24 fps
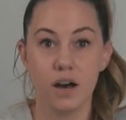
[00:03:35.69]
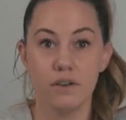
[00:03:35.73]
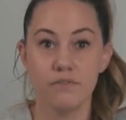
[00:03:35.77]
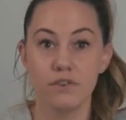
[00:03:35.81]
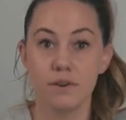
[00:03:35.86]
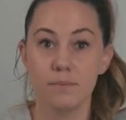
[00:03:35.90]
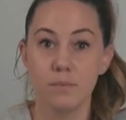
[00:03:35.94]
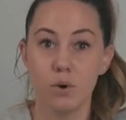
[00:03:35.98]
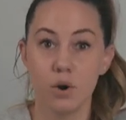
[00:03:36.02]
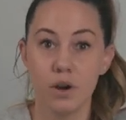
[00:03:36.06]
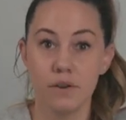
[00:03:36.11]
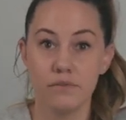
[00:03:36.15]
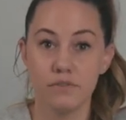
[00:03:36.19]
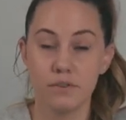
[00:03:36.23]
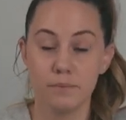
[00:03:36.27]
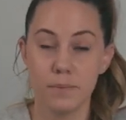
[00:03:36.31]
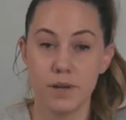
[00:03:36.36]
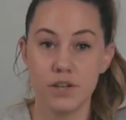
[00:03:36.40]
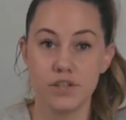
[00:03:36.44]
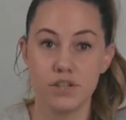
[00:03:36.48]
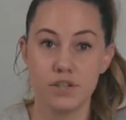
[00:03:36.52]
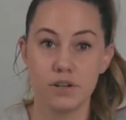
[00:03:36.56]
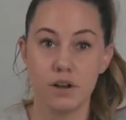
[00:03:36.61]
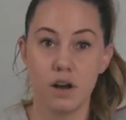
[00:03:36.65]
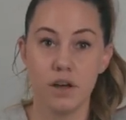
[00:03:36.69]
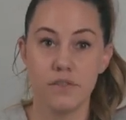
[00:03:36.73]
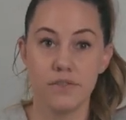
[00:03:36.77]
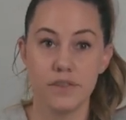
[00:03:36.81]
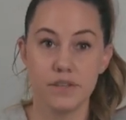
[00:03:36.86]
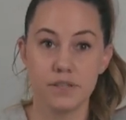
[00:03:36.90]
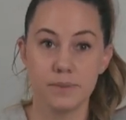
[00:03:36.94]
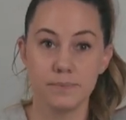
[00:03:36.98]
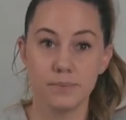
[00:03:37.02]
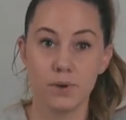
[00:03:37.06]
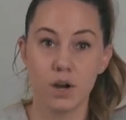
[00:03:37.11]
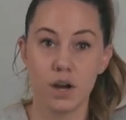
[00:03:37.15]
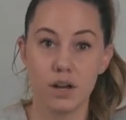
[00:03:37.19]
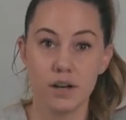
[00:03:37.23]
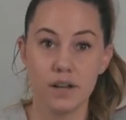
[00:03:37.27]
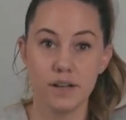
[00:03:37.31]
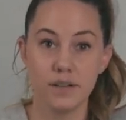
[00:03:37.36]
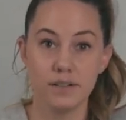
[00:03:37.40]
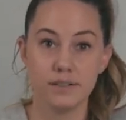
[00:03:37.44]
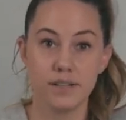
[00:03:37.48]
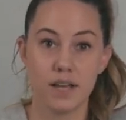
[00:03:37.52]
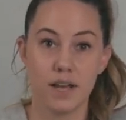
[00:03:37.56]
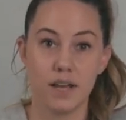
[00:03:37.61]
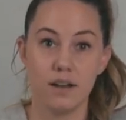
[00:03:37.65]
For more information on this
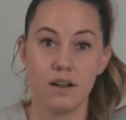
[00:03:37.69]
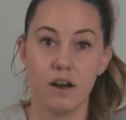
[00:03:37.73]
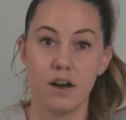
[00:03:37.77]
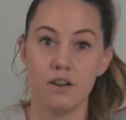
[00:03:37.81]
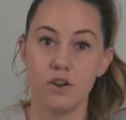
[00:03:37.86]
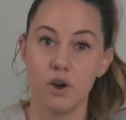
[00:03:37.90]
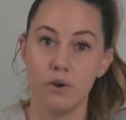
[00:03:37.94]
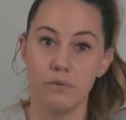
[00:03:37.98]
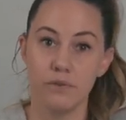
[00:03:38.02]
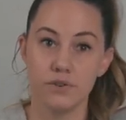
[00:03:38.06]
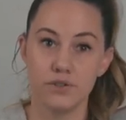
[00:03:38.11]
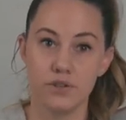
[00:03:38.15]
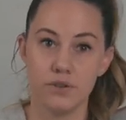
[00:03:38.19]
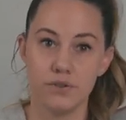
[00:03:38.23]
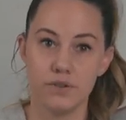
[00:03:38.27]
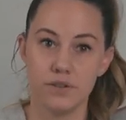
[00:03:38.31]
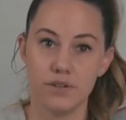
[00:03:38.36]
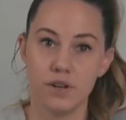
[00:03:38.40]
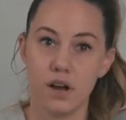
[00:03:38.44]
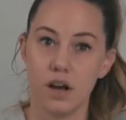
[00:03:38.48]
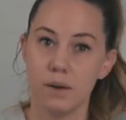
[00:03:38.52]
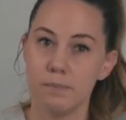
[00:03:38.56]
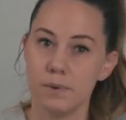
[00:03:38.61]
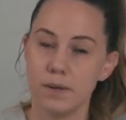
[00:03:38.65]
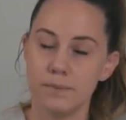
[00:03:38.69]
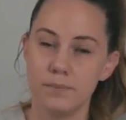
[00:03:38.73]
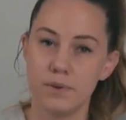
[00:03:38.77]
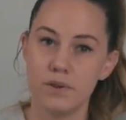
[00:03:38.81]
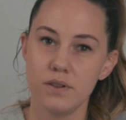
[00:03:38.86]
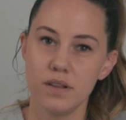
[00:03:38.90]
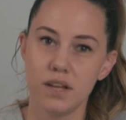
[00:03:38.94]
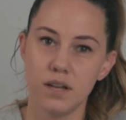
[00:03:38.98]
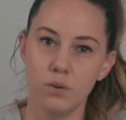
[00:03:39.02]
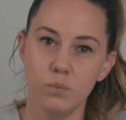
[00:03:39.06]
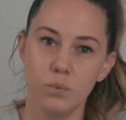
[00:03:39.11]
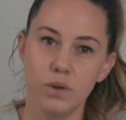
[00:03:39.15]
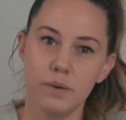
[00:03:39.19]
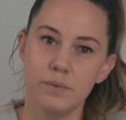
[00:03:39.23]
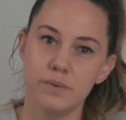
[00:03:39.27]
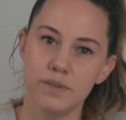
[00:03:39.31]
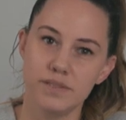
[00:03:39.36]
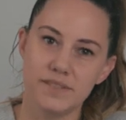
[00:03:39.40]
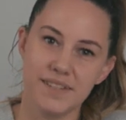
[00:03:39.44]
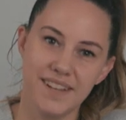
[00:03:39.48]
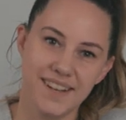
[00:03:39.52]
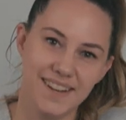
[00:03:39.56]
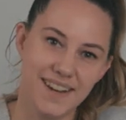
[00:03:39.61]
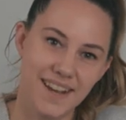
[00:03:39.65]
product, head on over to The Dog People, and we will
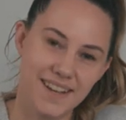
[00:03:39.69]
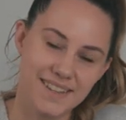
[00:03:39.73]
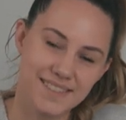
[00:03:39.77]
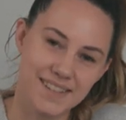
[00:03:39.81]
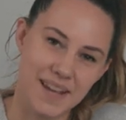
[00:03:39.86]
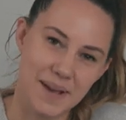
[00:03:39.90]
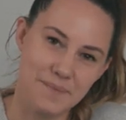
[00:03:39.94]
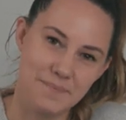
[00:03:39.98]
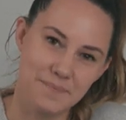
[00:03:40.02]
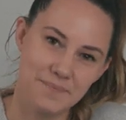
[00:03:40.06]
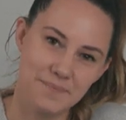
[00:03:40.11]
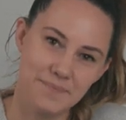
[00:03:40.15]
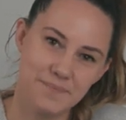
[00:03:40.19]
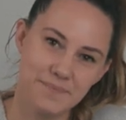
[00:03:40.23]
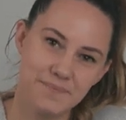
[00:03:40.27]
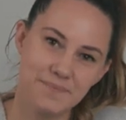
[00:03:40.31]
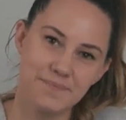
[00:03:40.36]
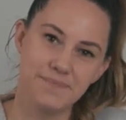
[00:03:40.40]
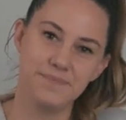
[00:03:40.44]
see you next time.